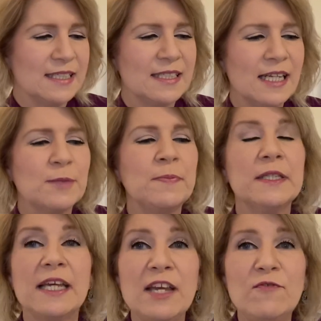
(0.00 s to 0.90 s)
It says,
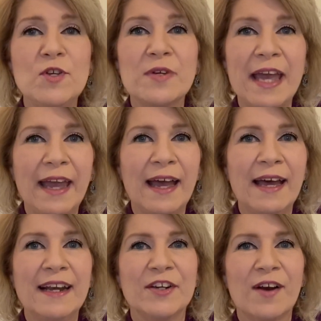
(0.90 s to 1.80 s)
believe you
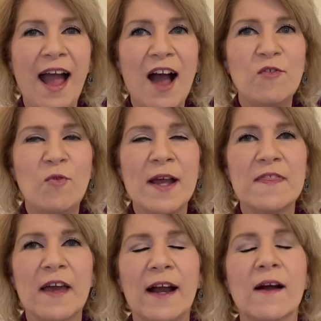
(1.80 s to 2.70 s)
can and you're halfway
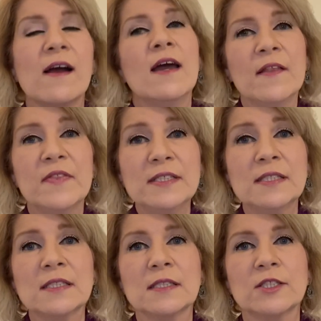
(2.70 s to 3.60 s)
there. And
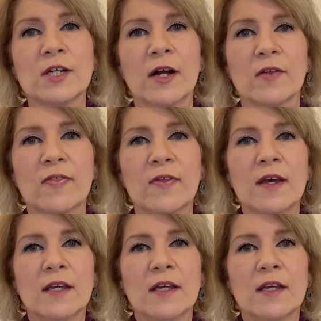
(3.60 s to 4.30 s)
this is the truth.